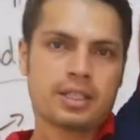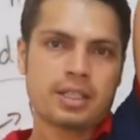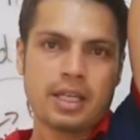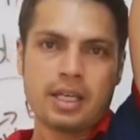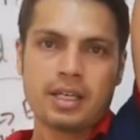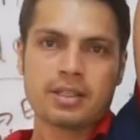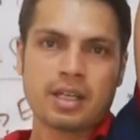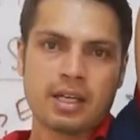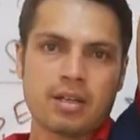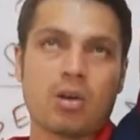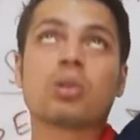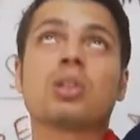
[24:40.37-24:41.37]
see
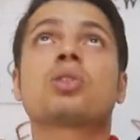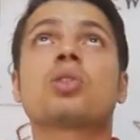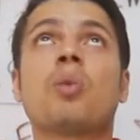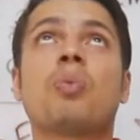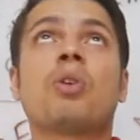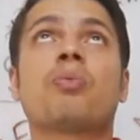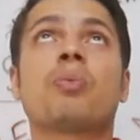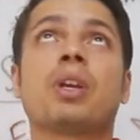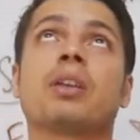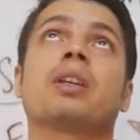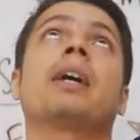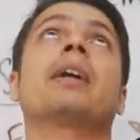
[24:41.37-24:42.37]
sun on the top of
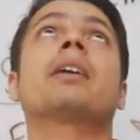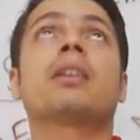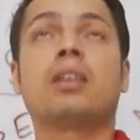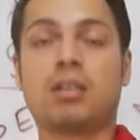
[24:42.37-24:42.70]
me, like